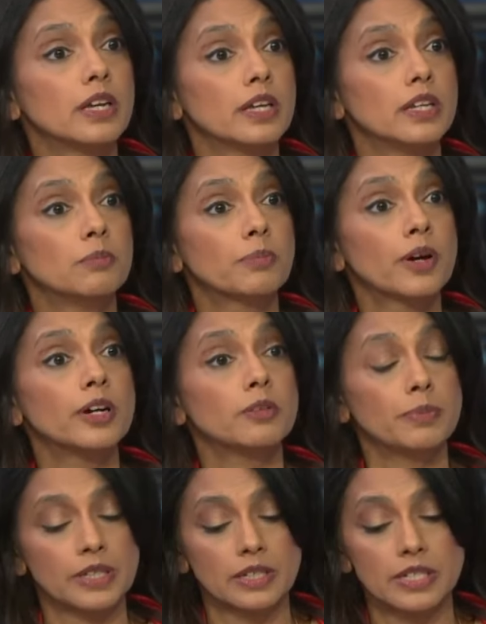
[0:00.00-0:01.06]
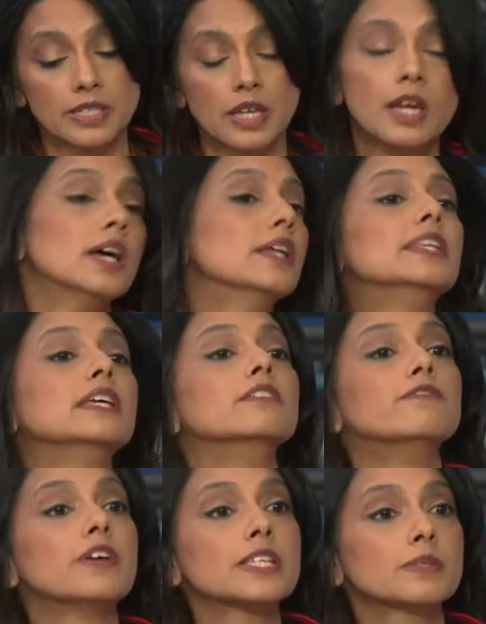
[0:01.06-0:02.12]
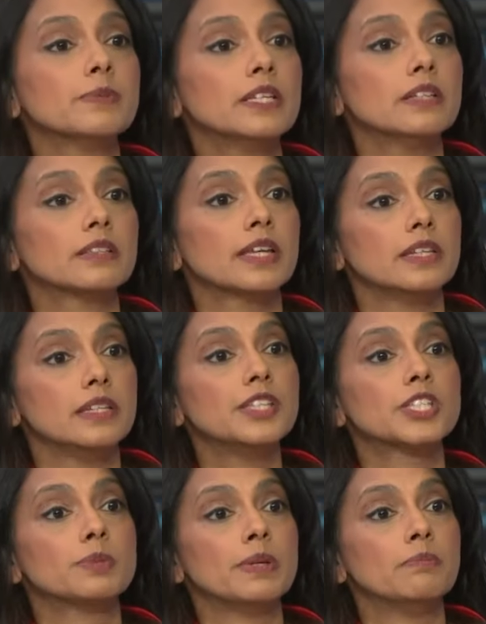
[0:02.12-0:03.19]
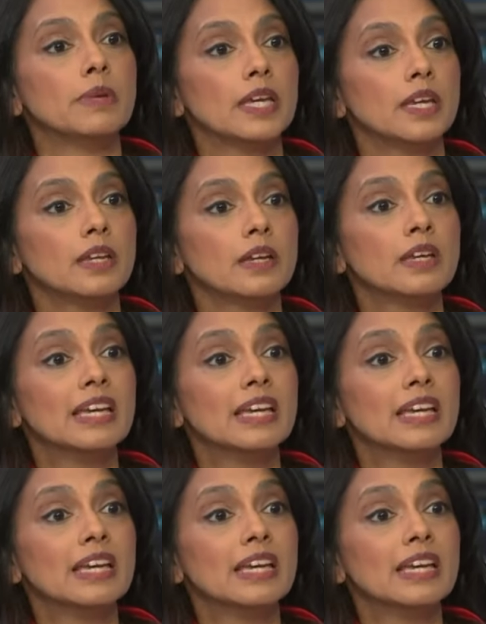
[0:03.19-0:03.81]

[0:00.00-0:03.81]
and in part because the investment that needs to be made